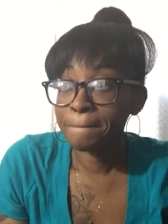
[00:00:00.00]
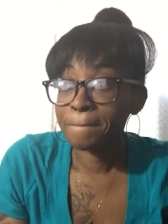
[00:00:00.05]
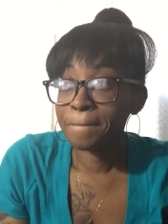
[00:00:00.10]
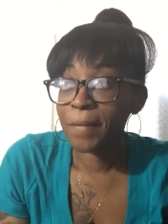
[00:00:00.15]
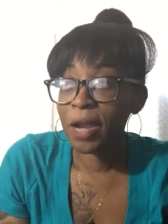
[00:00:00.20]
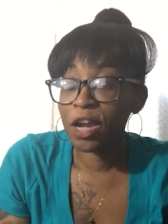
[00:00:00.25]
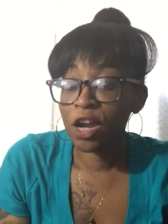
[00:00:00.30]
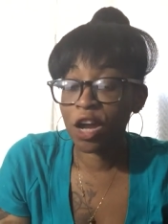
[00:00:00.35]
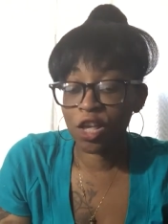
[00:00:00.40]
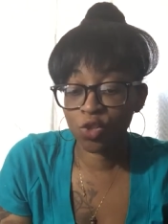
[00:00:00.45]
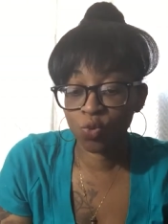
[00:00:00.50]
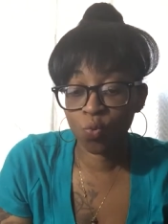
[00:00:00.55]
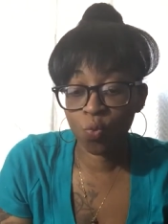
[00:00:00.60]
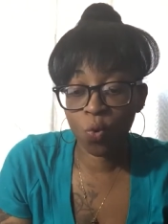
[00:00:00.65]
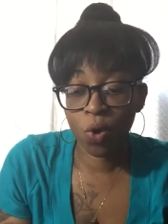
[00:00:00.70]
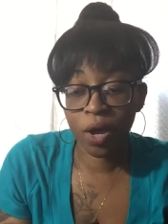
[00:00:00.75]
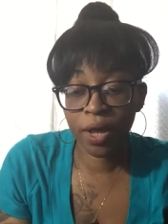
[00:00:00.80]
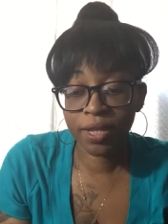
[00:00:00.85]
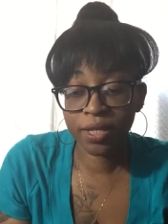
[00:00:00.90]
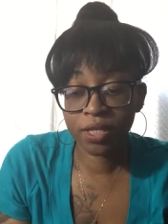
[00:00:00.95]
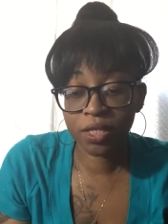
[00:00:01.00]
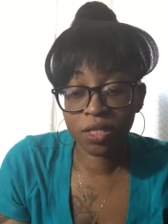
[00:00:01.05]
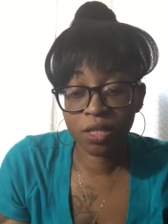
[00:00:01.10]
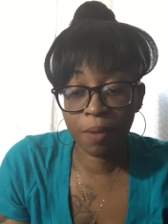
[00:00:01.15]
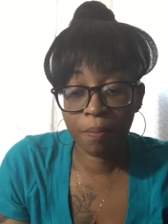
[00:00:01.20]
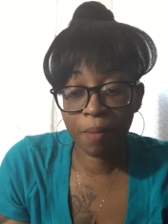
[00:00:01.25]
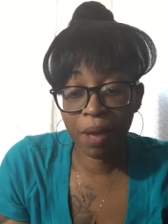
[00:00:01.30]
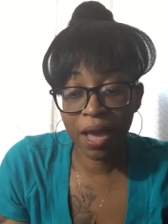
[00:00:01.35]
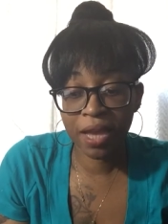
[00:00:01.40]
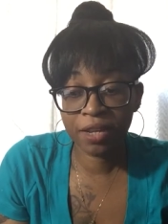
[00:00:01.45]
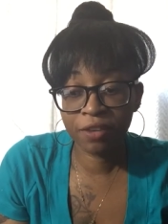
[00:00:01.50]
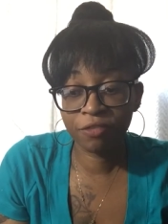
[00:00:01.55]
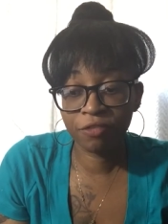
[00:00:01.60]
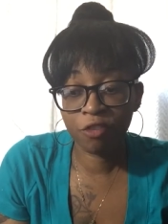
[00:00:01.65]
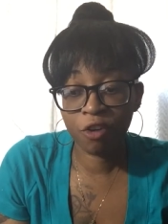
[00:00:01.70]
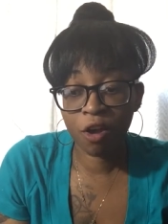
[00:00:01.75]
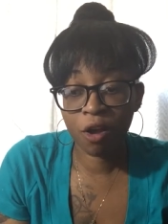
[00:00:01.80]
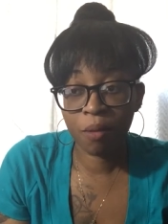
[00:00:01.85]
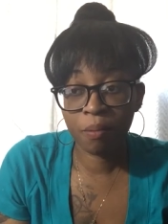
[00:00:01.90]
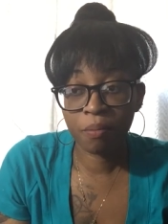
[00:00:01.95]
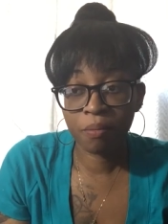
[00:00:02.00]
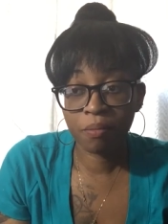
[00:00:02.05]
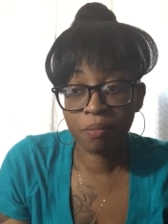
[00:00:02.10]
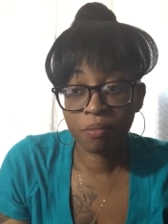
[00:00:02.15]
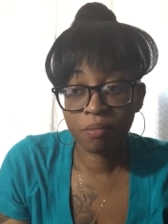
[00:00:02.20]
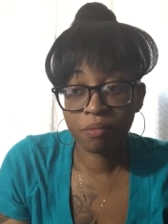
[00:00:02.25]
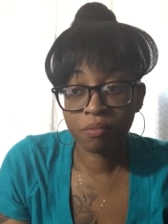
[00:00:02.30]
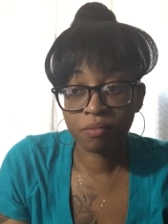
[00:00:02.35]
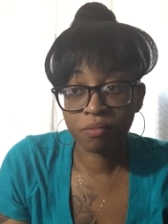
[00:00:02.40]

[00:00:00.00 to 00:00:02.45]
Because what somebody from